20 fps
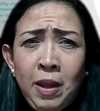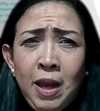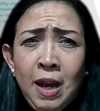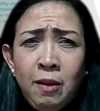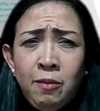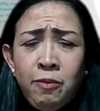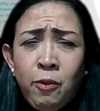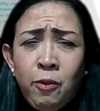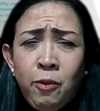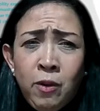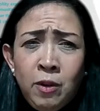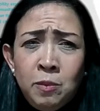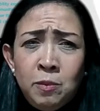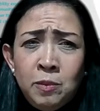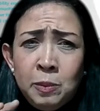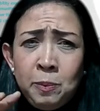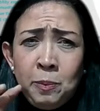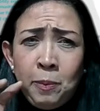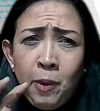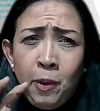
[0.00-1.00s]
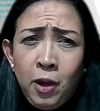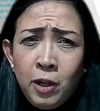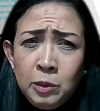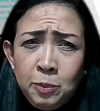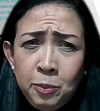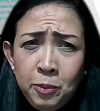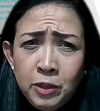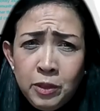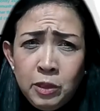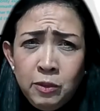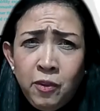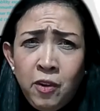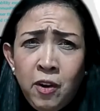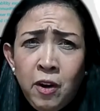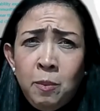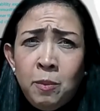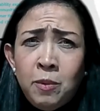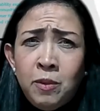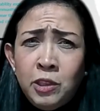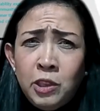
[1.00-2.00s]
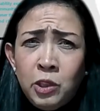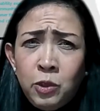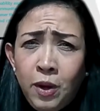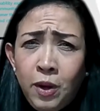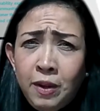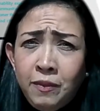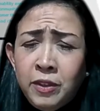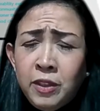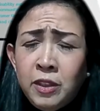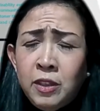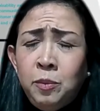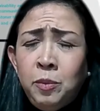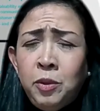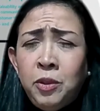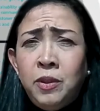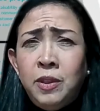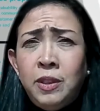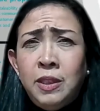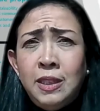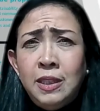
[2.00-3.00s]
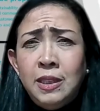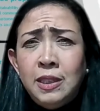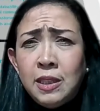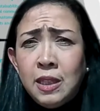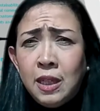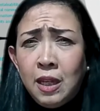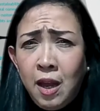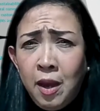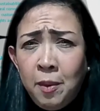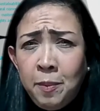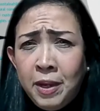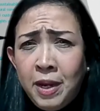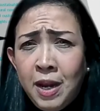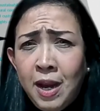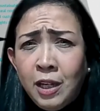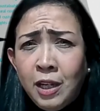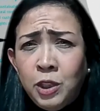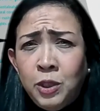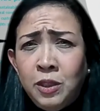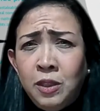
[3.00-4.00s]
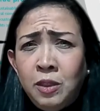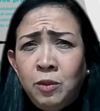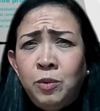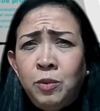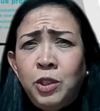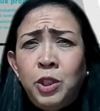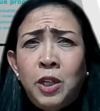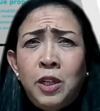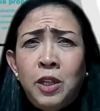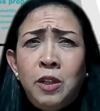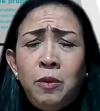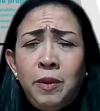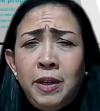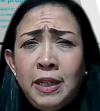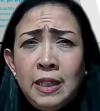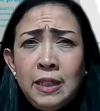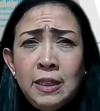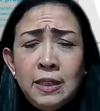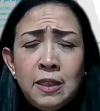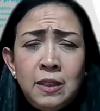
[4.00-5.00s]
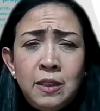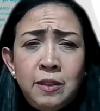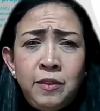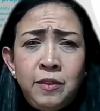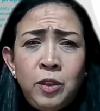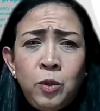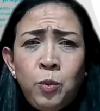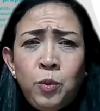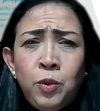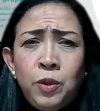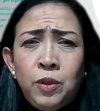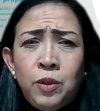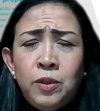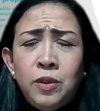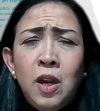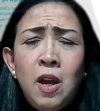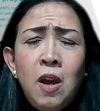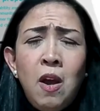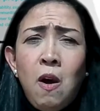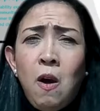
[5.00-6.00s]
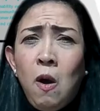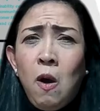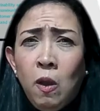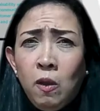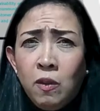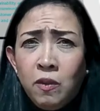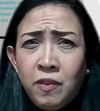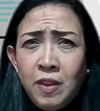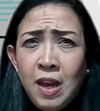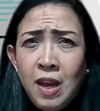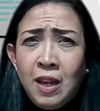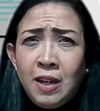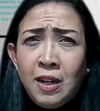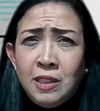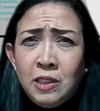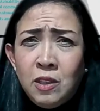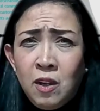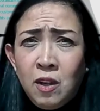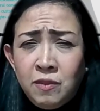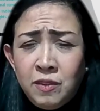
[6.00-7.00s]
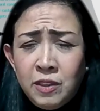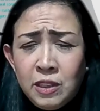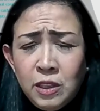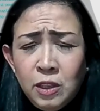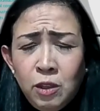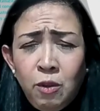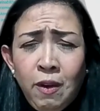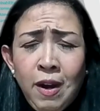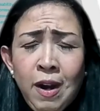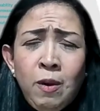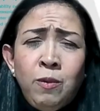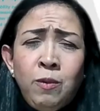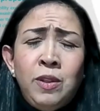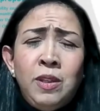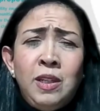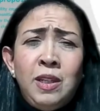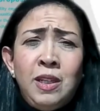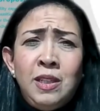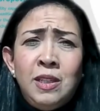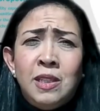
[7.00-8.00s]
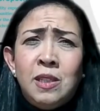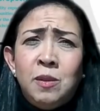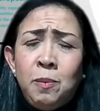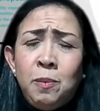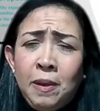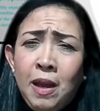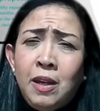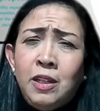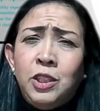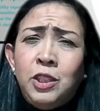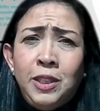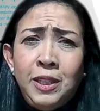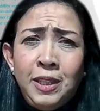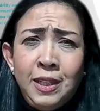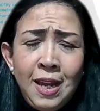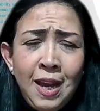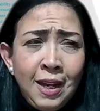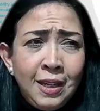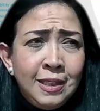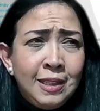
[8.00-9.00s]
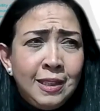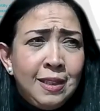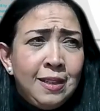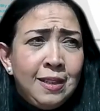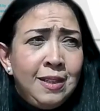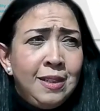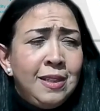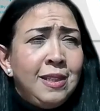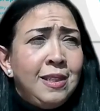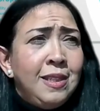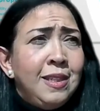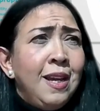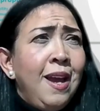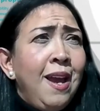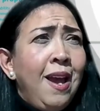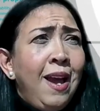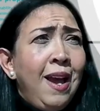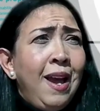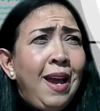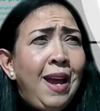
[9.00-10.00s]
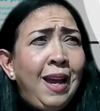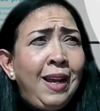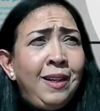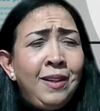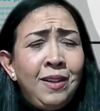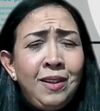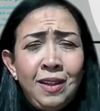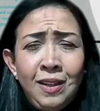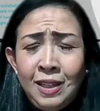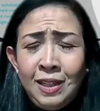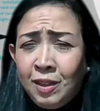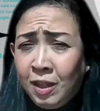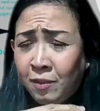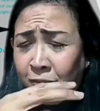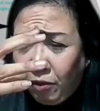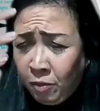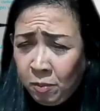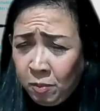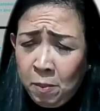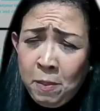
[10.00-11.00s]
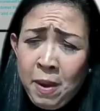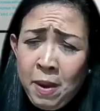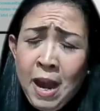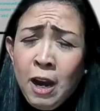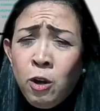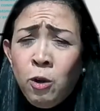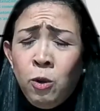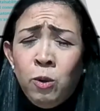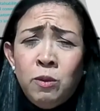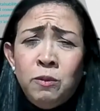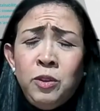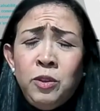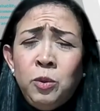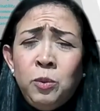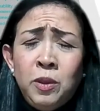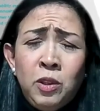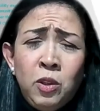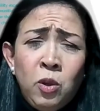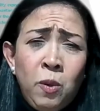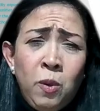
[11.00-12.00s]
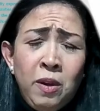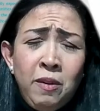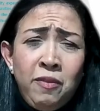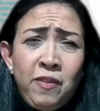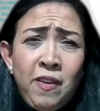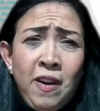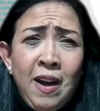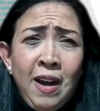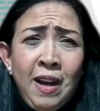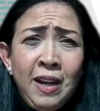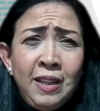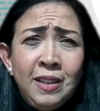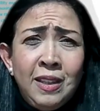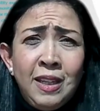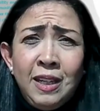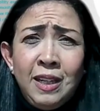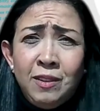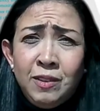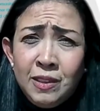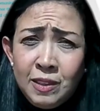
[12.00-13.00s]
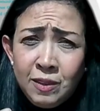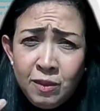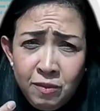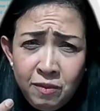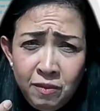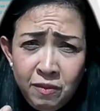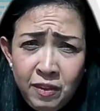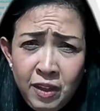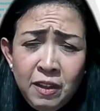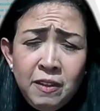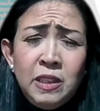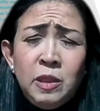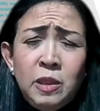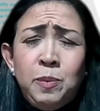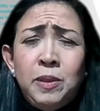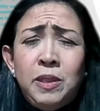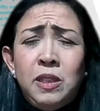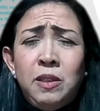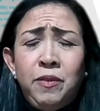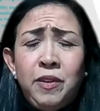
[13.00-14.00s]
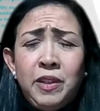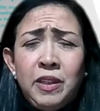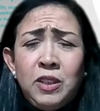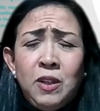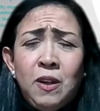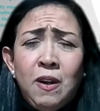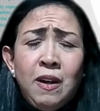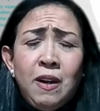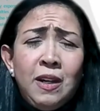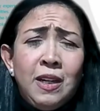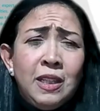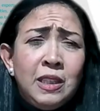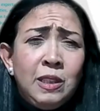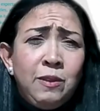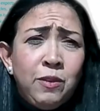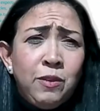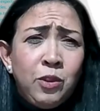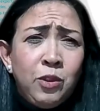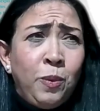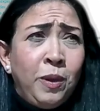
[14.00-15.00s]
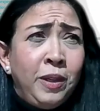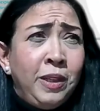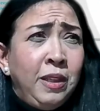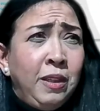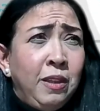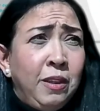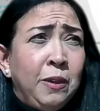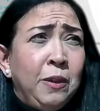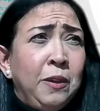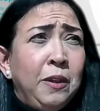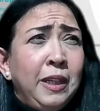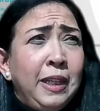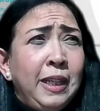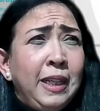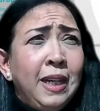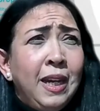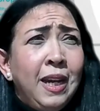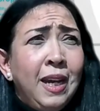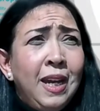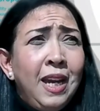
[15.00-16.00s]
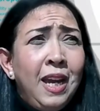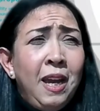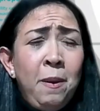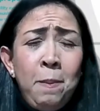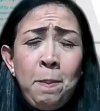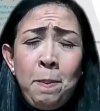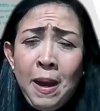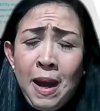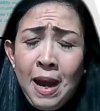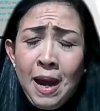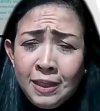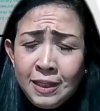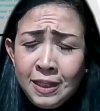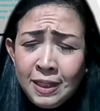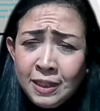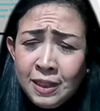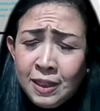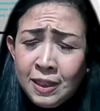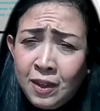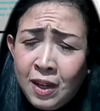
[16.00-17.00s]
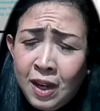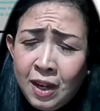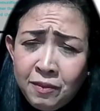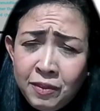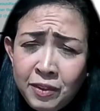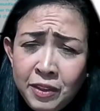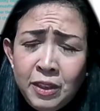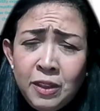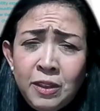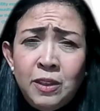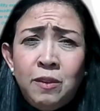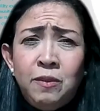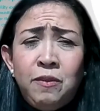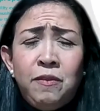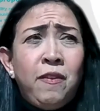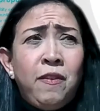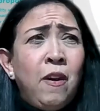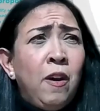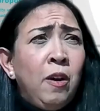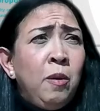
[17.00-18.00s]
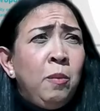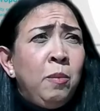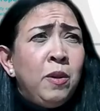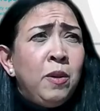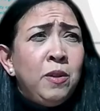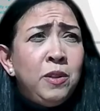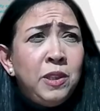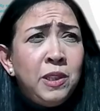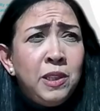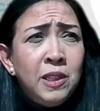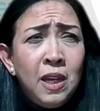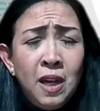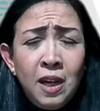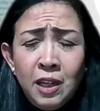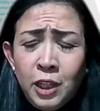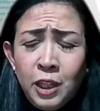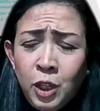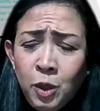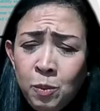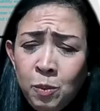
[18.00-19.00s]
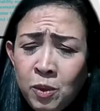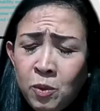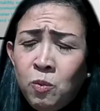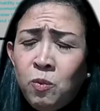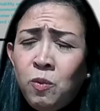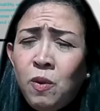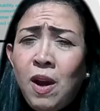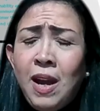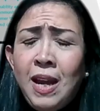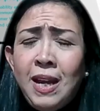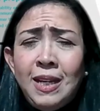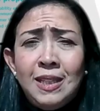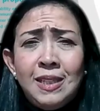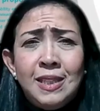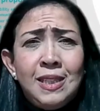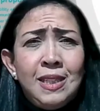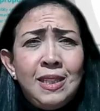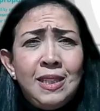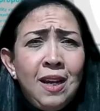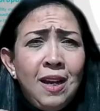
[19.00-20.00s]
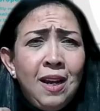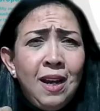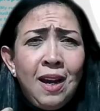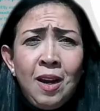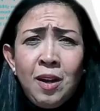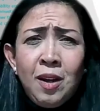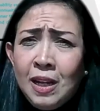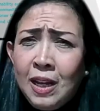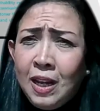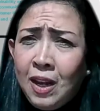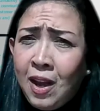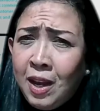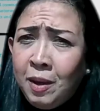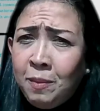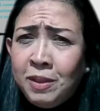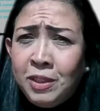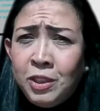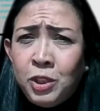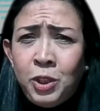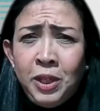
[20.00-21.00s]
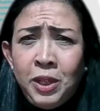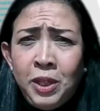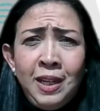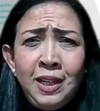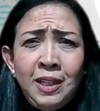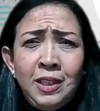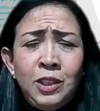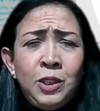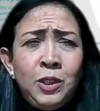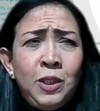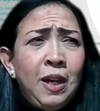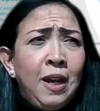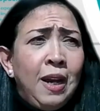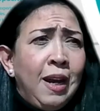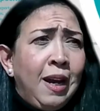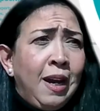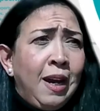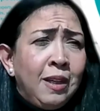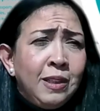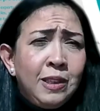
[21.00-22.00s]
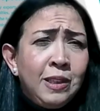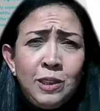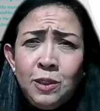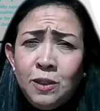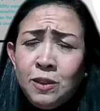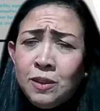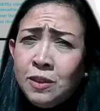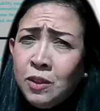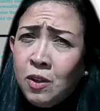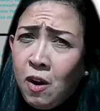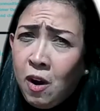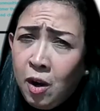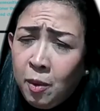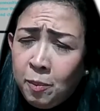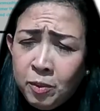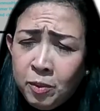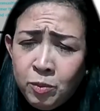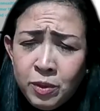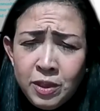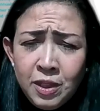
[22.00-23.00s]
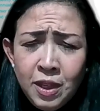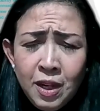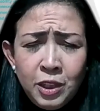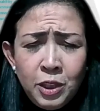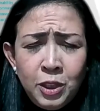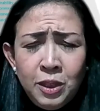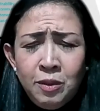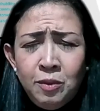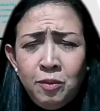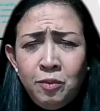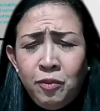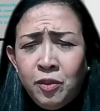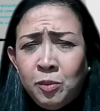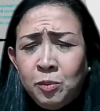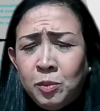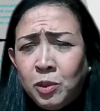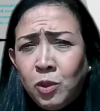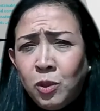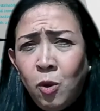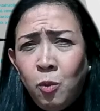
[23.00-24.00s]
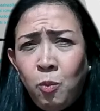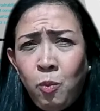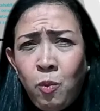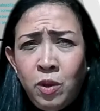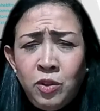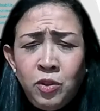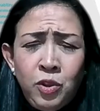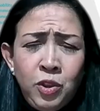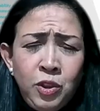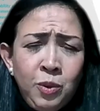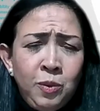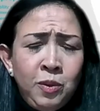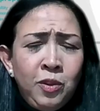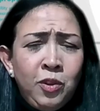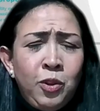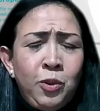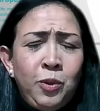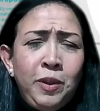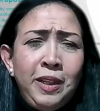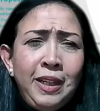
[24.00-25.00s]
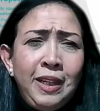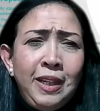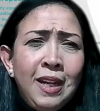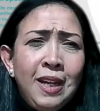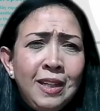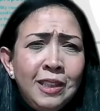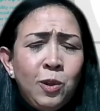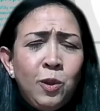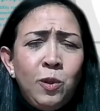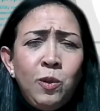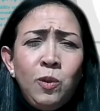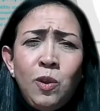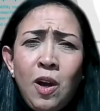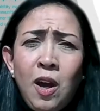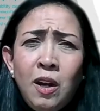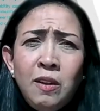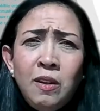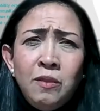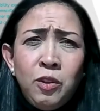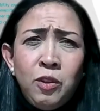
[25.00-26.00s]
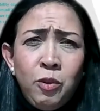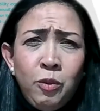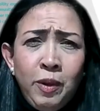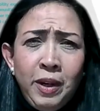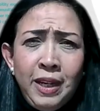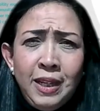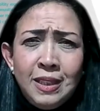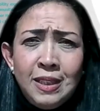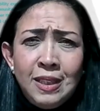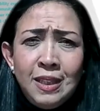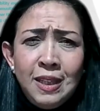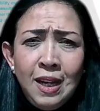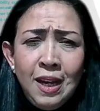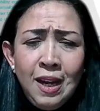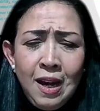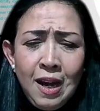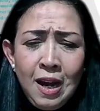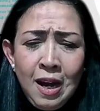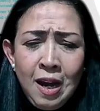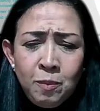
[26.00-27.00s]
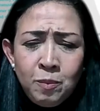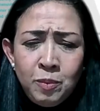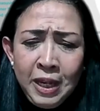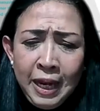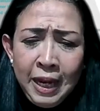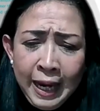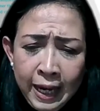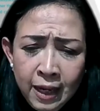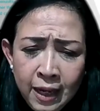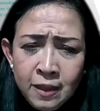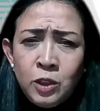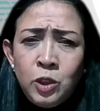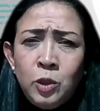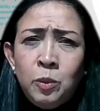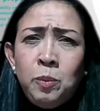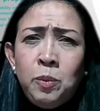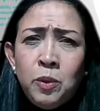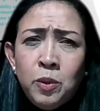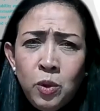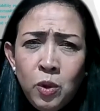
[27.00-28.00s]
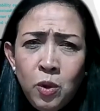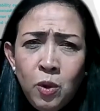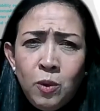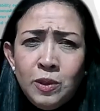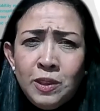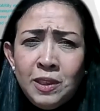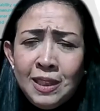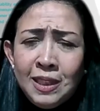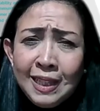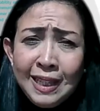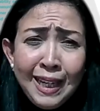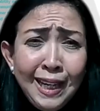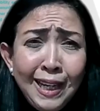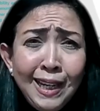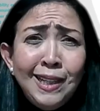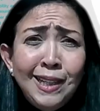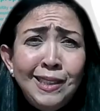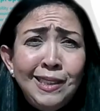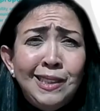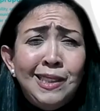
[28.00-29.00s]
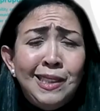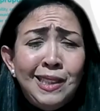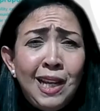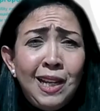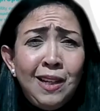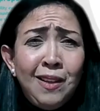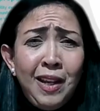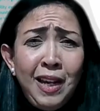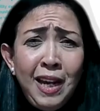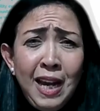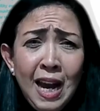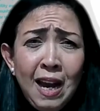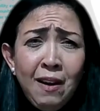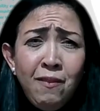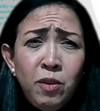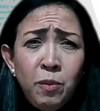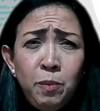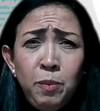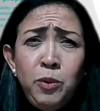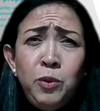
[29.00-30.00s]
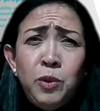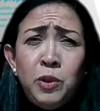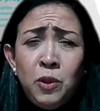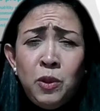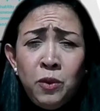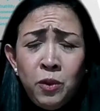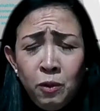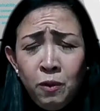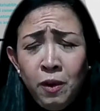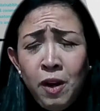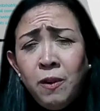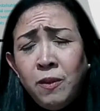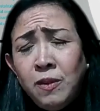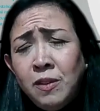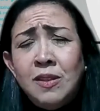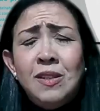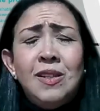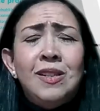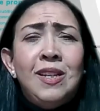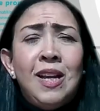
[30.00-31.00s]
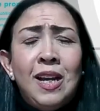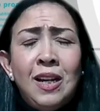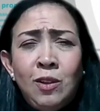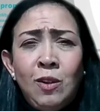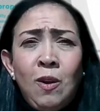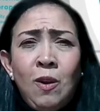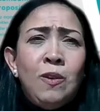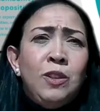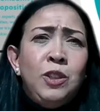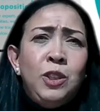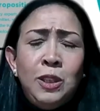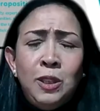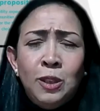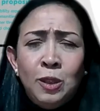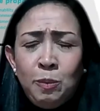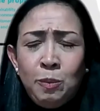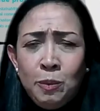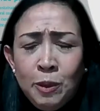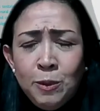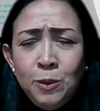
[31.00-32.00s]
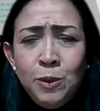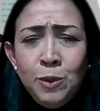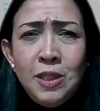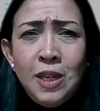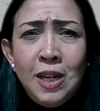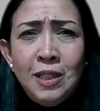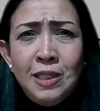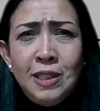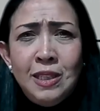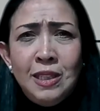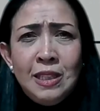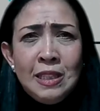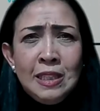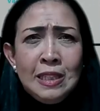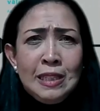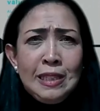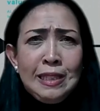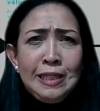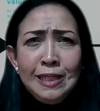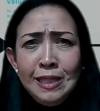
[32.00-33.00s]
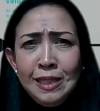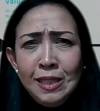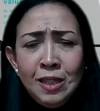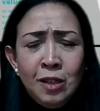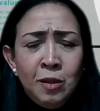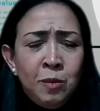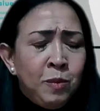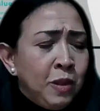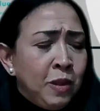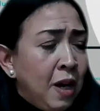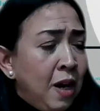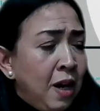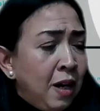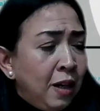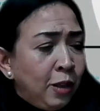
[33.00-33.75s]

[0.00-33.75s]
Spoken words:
platforms: prosperous farmers, thriving communities, climate action, and regenerating the living world. All of that is obviously grounded in supply chain excellence. And from a macro view with OFI, there's very specific targets for 2030, impacting the livelihood of farmers, human rights, climate change, certain carbon reduction from scope 1, 2, and 3. So a lot of great tangible goals. And the key is that they have the boots on the ground and the technology and the processes and the systems